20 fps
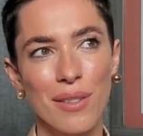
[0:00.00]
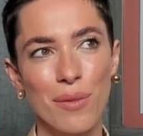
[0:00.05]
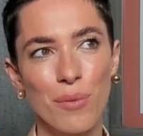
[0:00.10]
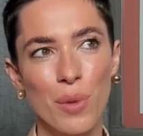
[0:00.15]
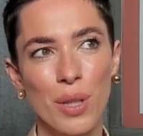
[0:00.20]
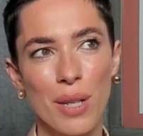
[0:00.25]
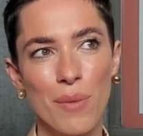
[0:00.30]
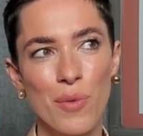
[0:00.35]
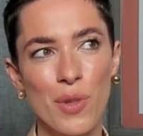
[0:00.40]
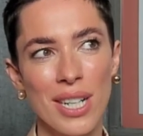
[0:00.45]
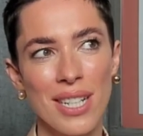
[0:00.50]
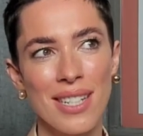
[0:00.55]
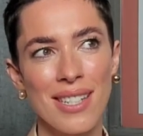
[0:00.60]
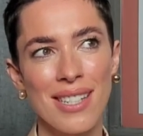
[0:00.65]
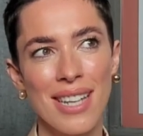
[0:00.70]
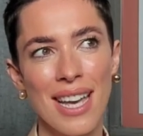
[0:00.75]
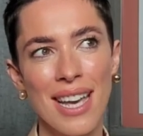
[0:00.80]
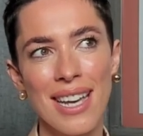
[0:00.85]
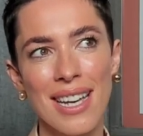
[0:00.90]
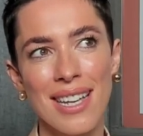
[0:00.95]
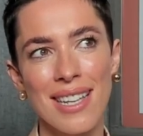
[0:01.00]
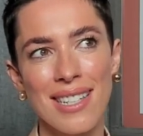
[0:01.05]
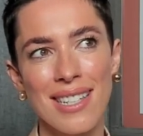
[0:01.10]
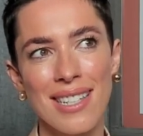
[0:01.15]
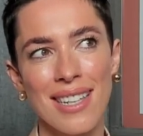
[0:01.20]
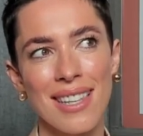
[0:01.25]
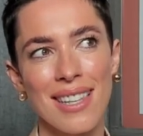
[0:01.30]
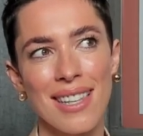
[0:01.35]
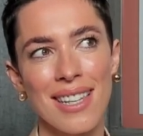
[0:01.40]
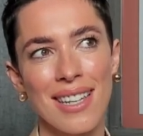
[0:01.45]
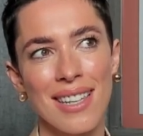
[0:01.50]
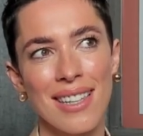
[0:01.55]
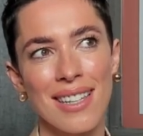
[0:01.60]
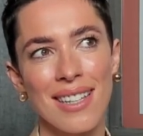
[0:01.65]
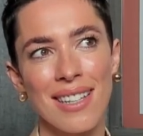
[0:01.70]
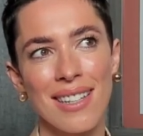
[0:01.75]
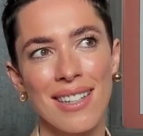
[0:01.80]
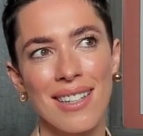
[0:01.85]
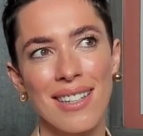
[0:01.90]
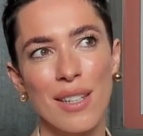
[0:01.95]
what I'm trying to say is I think
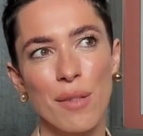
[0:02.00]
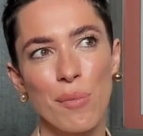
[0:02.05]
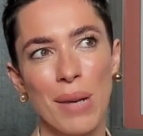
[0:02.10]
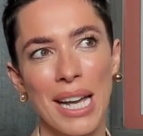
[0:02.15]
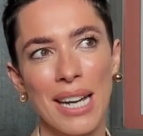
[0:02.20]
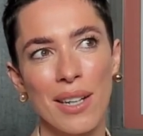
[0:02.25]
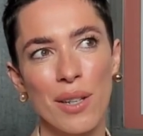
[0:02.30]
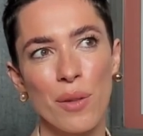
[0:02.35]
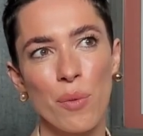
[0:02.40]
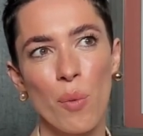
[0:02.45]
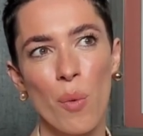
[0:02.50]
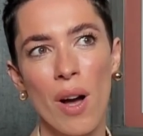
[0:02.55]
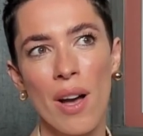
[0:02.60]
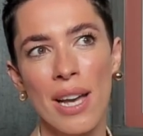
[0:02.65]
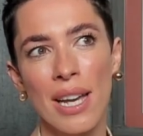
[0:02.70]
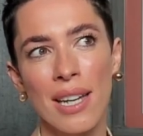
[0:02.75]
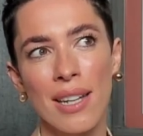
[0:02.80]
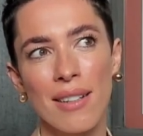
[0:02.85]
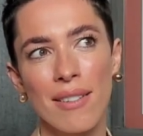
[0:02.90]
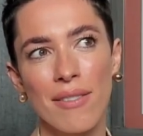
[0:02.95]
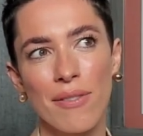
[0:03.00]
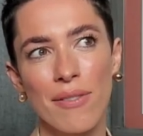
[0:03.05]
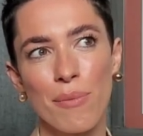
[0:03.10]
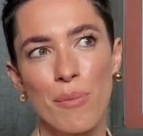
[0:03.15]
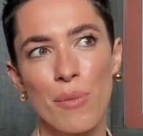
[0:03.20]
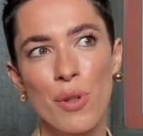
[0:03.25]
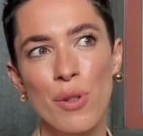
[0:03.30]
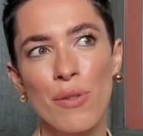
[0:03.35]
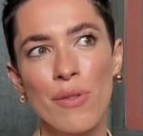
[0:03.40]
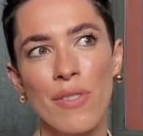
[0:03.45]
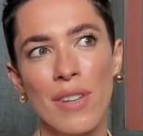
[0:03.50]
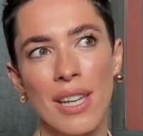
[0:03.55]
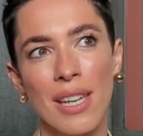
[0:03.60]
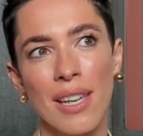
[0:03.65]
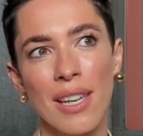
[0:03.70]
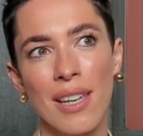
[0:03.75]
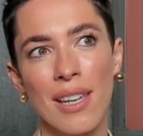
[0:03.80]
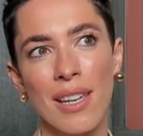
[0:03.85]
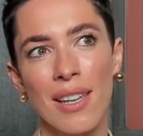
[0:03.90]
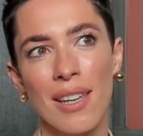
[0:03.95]
that the black and white
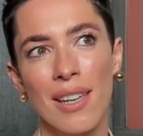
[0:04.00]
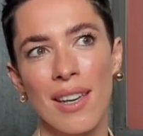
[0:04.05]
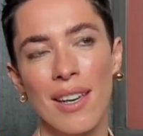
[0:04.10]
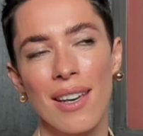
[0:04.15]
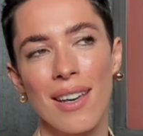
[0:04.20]
movie